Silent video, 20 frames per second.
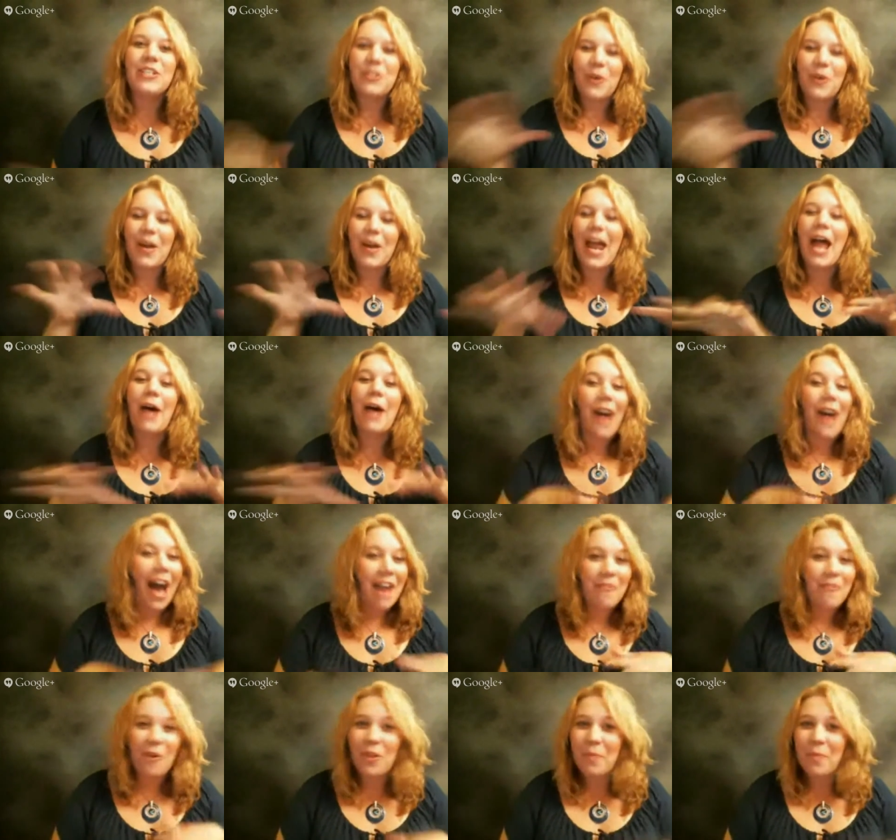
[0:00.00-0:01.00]
so I'll
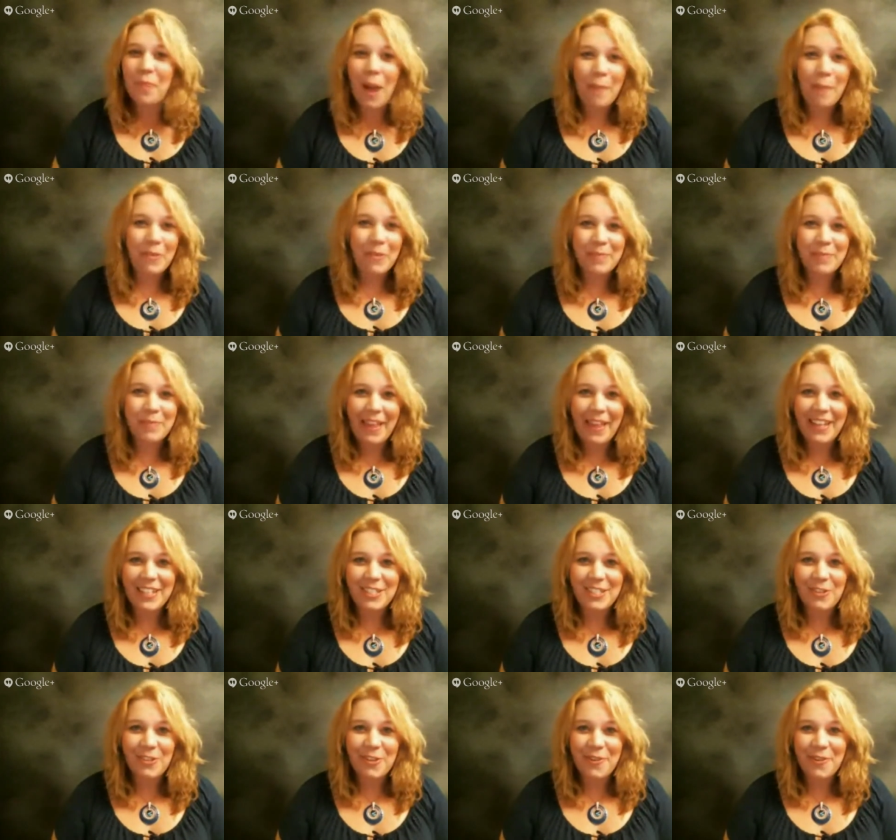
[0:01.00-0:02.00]
have all the proper spelling
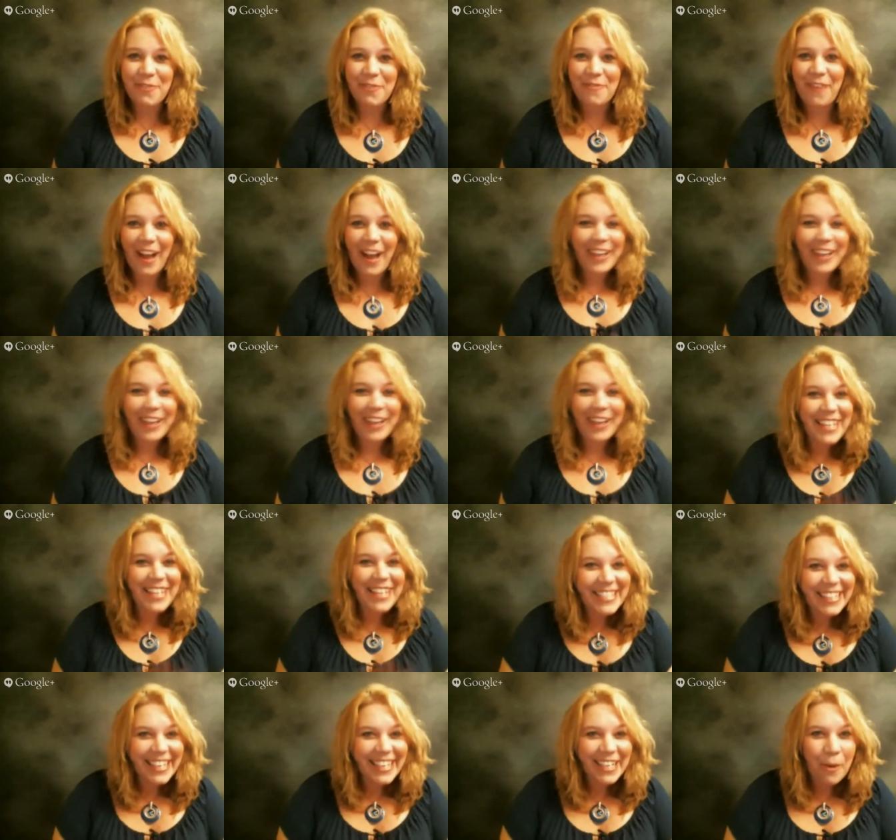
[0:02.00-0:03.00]
so you can find her
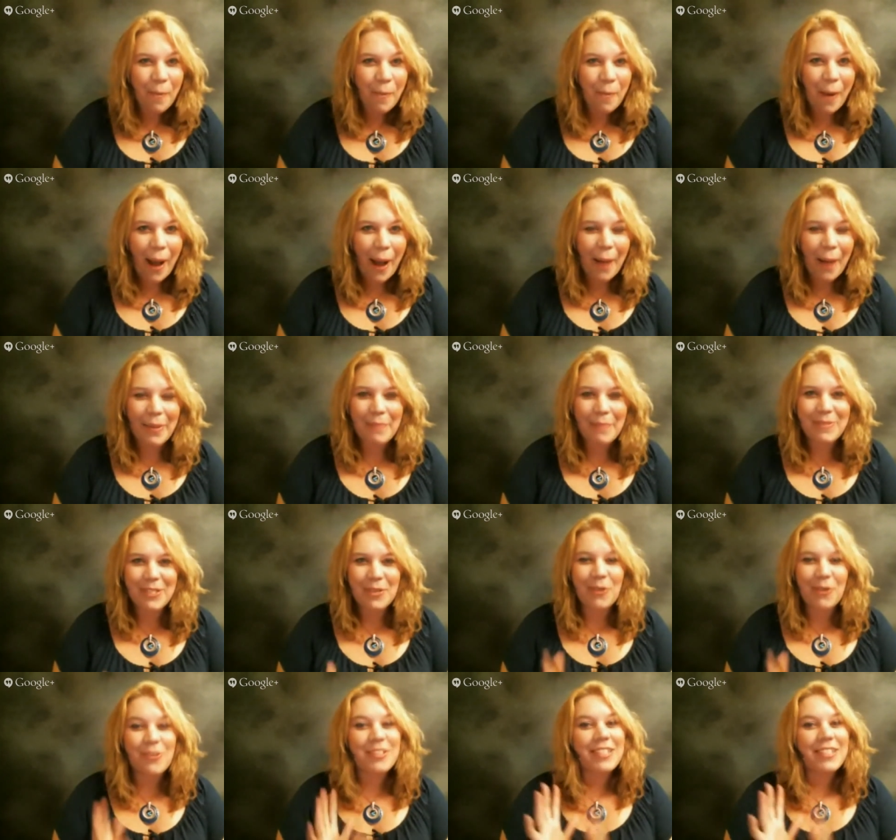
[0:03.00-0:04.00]
easily, no problem.
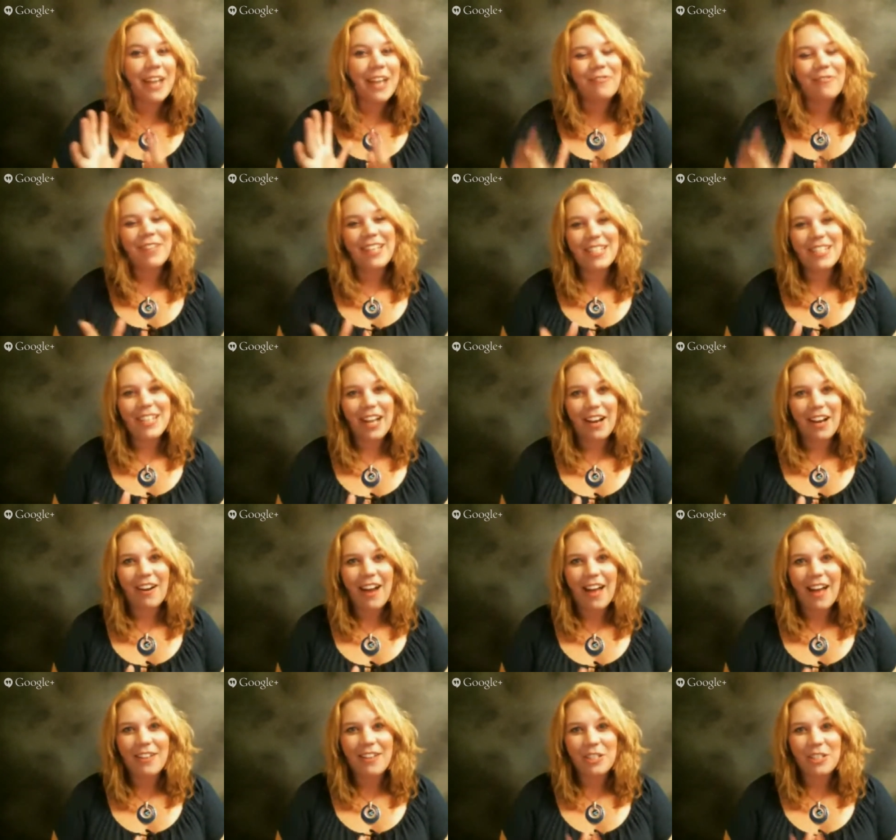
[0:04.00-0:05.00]
So definitely check
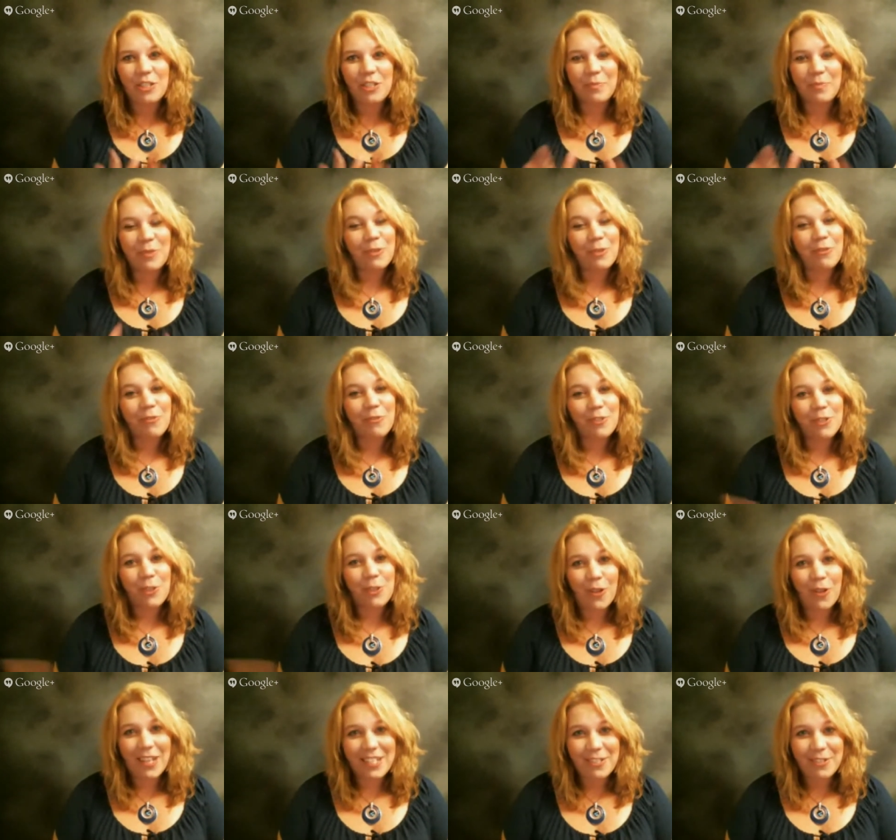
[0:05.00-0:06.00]
her out. She's a beautiful
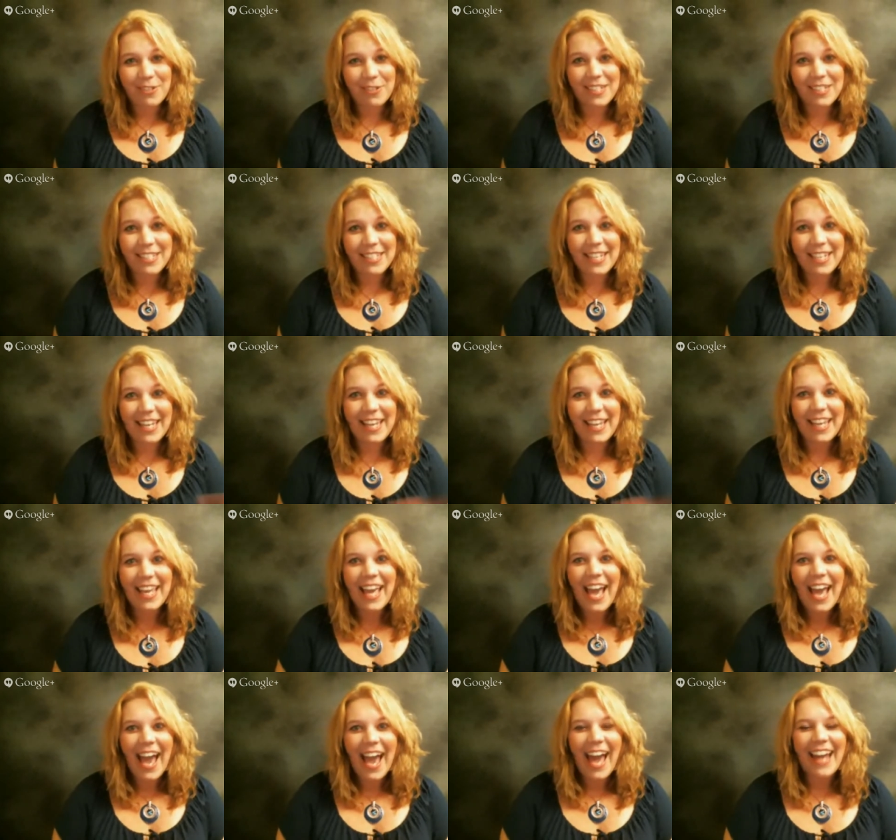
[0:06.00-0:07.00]
soul, as you can see,
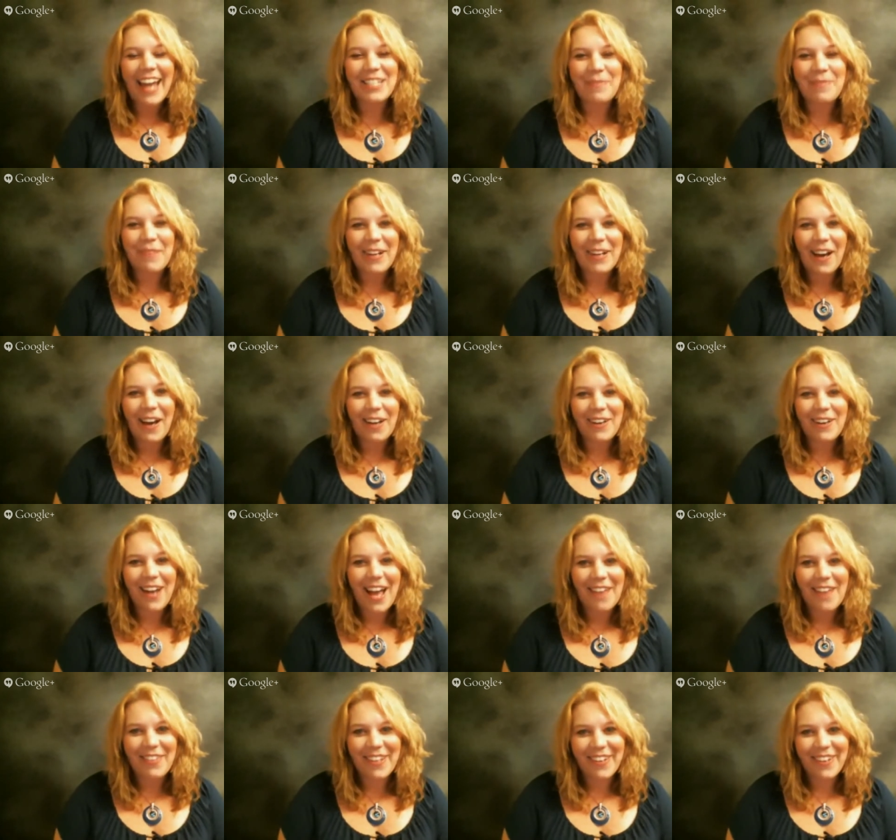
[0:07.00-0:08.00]
and it's been an
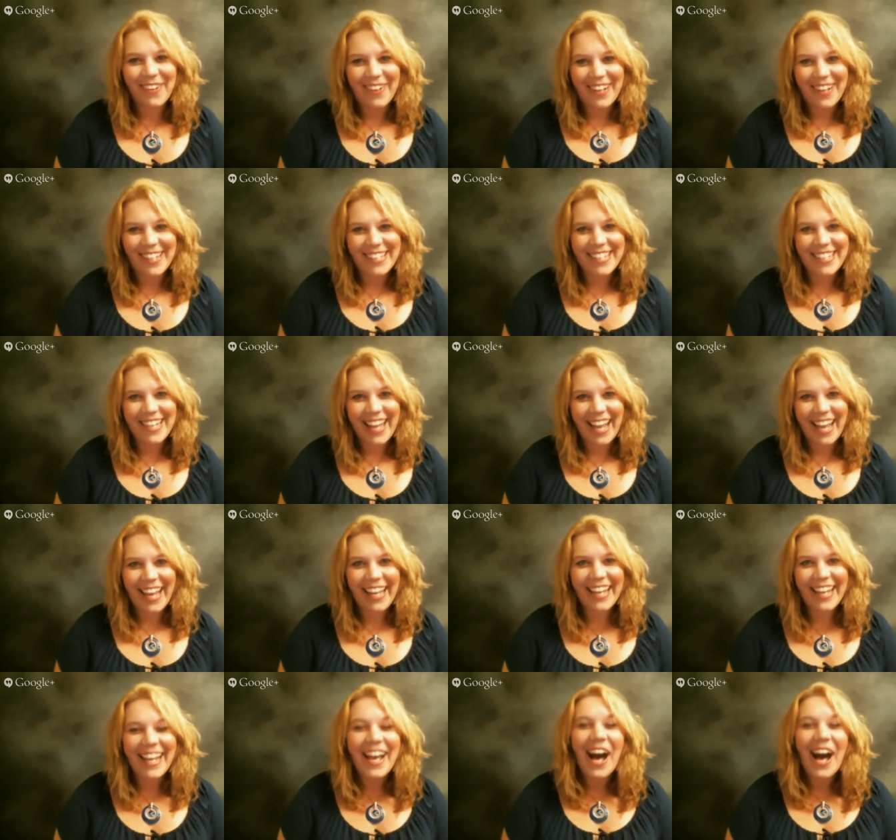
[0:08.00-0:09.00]
honor having her on
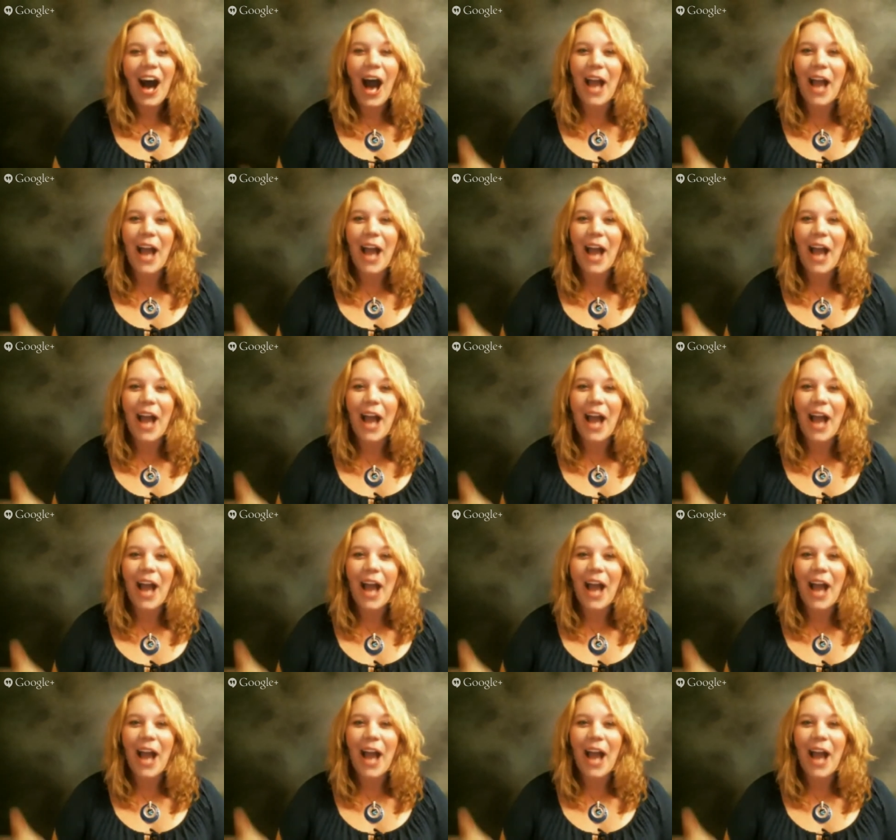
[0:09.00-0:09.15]
tonight.